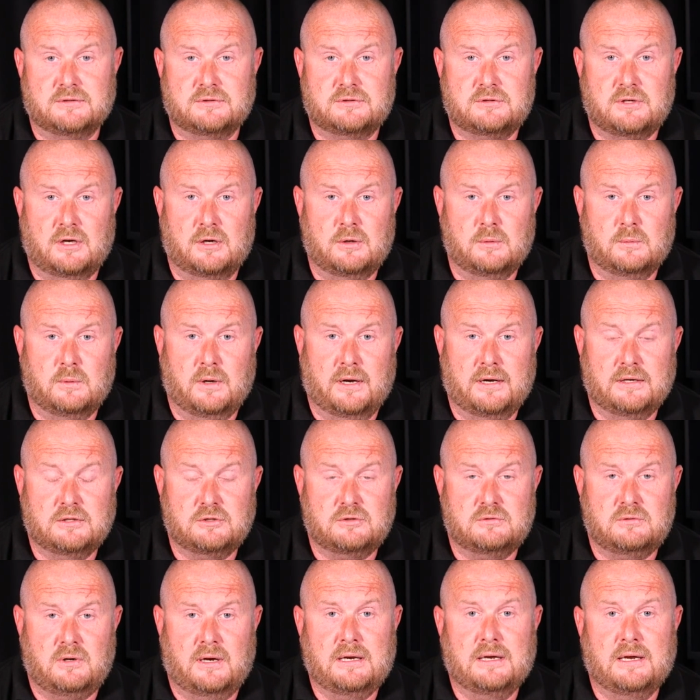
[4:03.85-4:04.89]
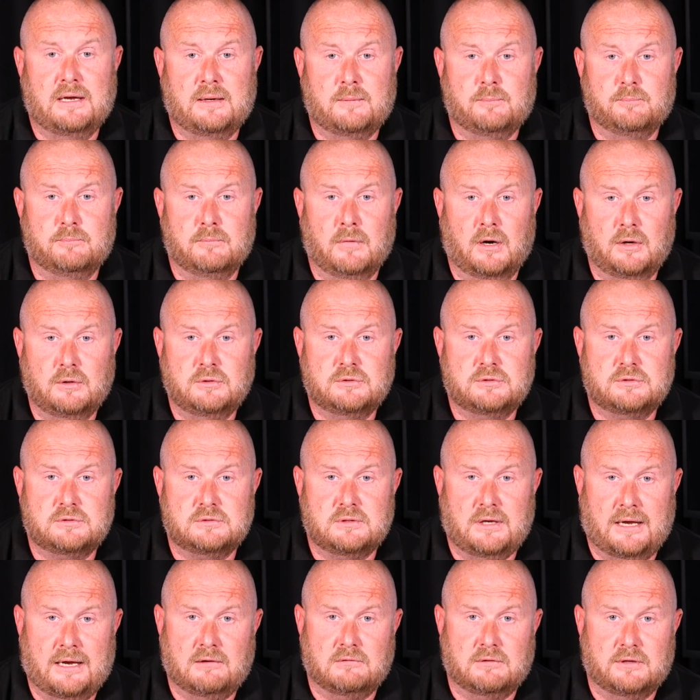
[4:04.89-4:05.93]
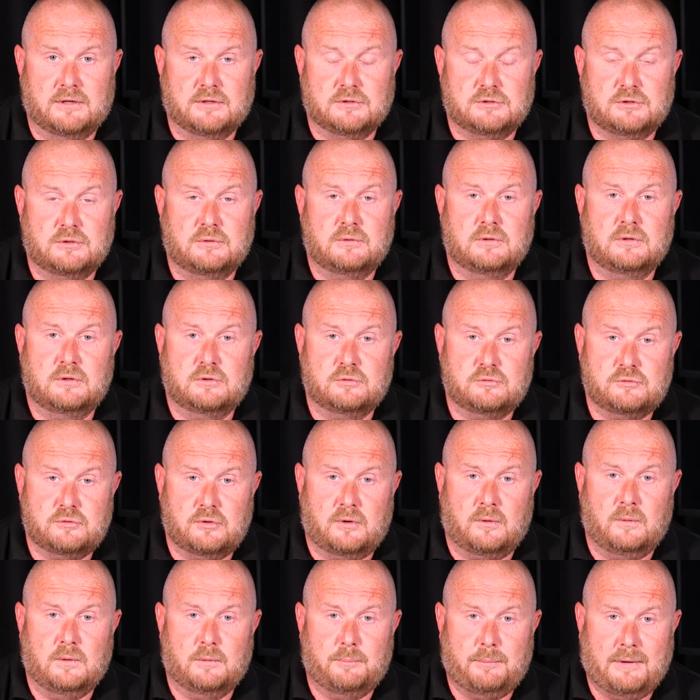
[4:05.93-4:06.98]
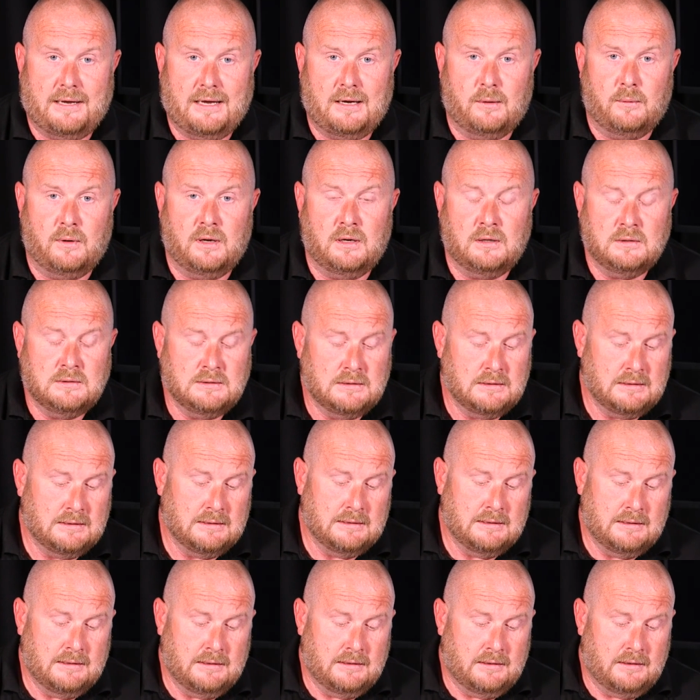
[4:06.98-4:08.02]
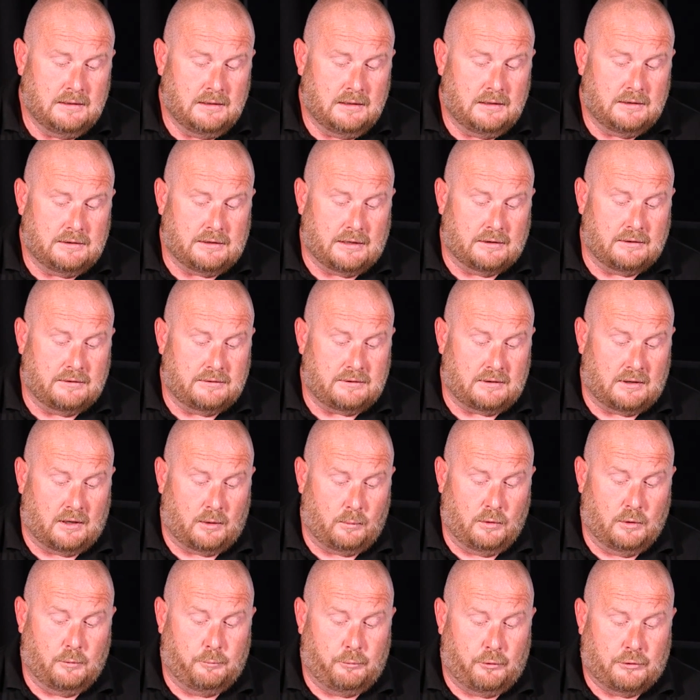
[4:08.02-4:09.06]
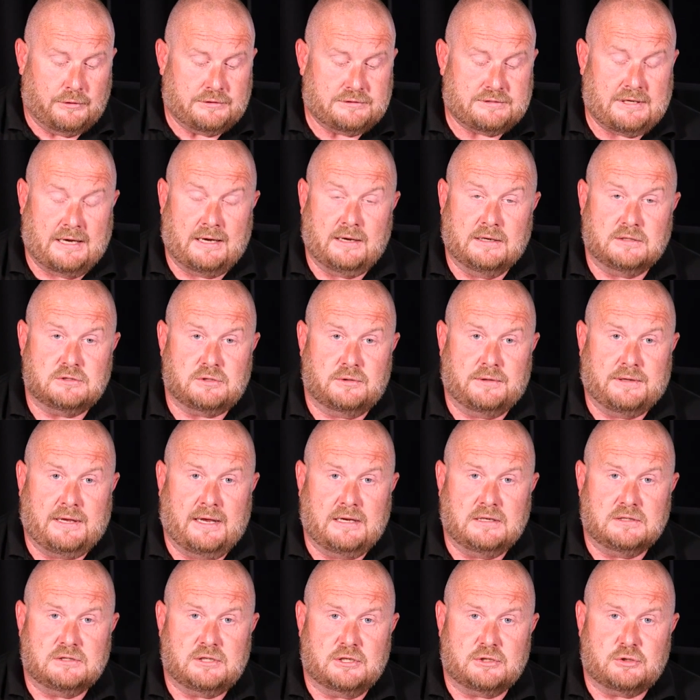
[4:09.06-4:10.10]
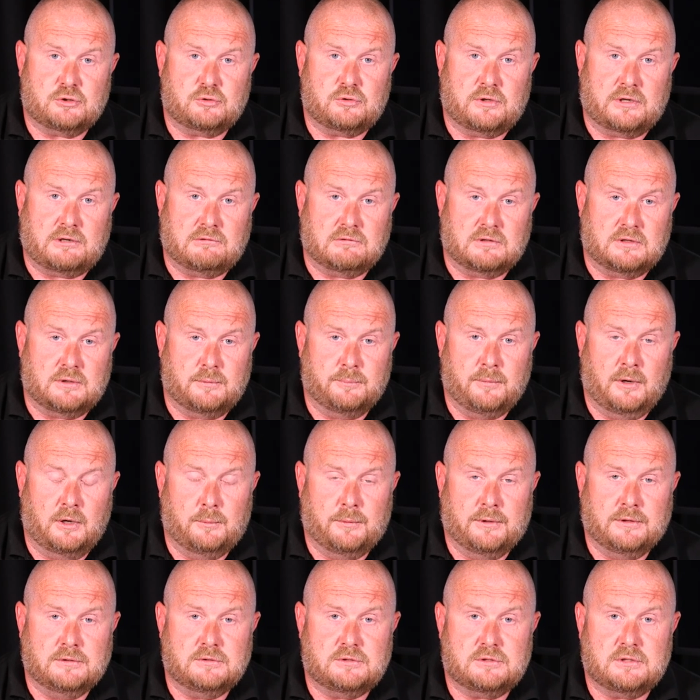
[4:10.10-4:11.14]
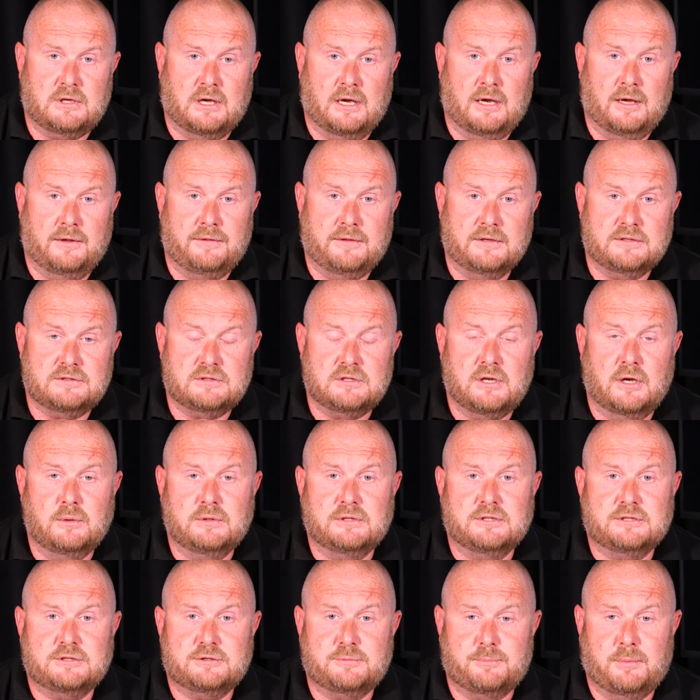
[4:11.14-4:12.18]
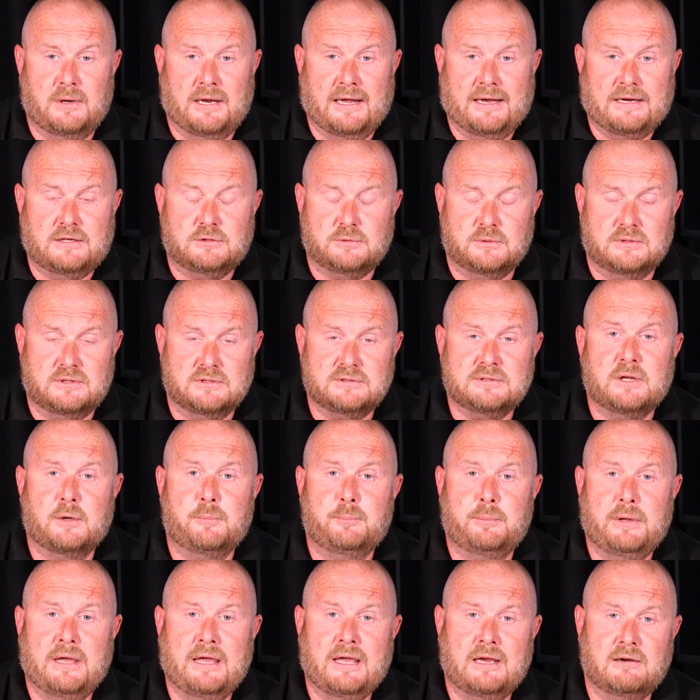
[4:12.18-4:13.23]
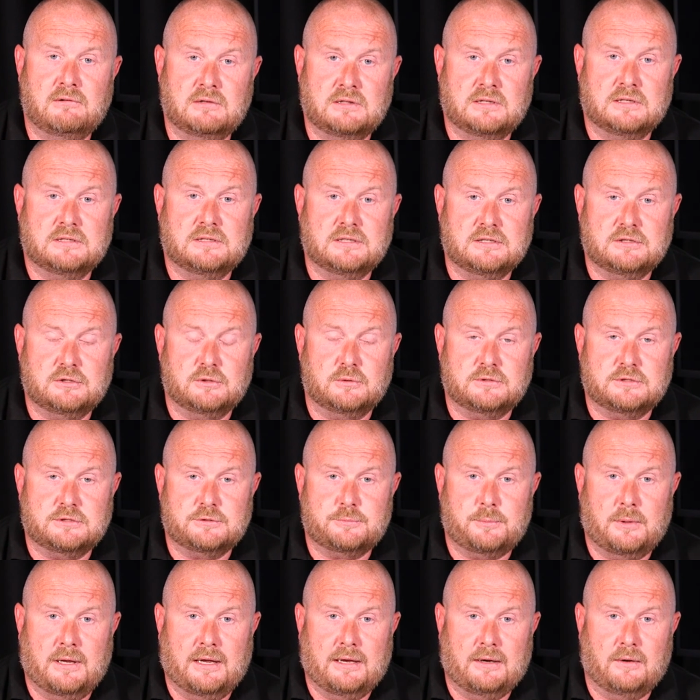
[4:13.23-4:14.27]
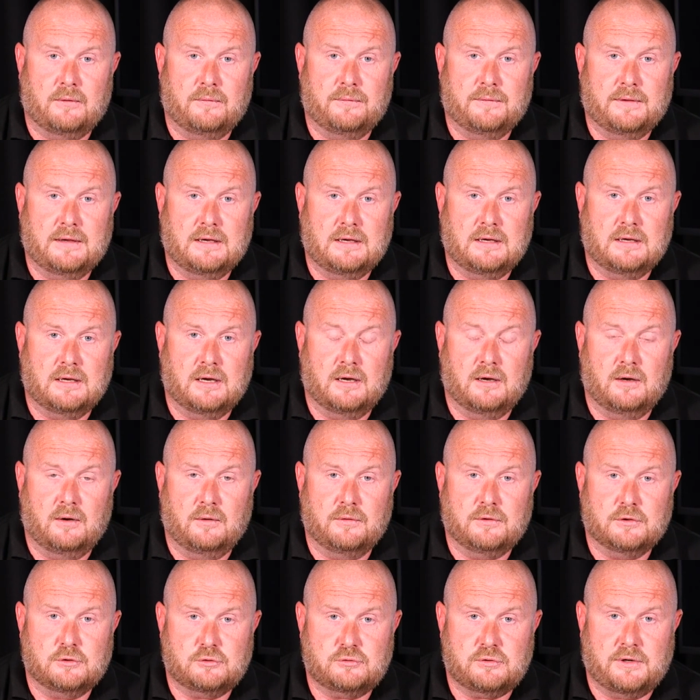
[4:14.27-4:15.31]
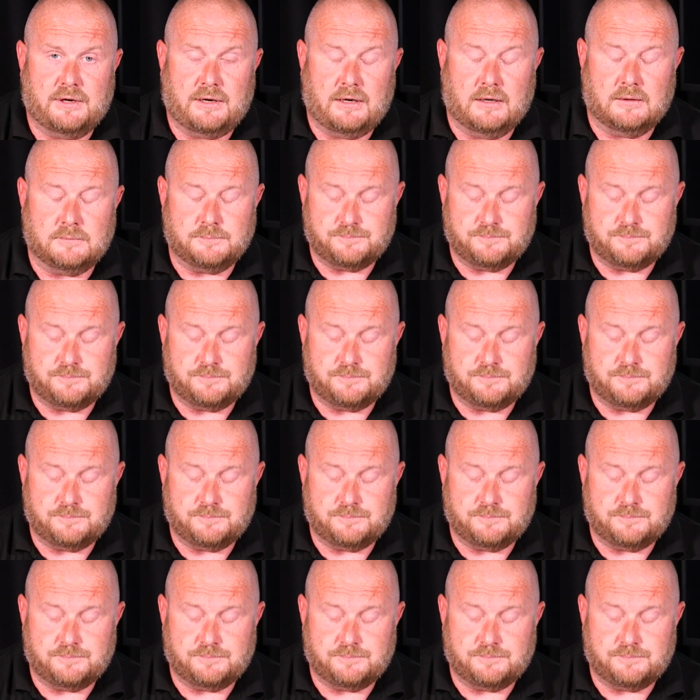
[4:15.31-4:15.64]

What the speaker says: So it's great in most areas. You can control the power. The only thing I will point out is on the HS trigger at the moment, there's no display, so it doesn't appear in the digital display on the trigger.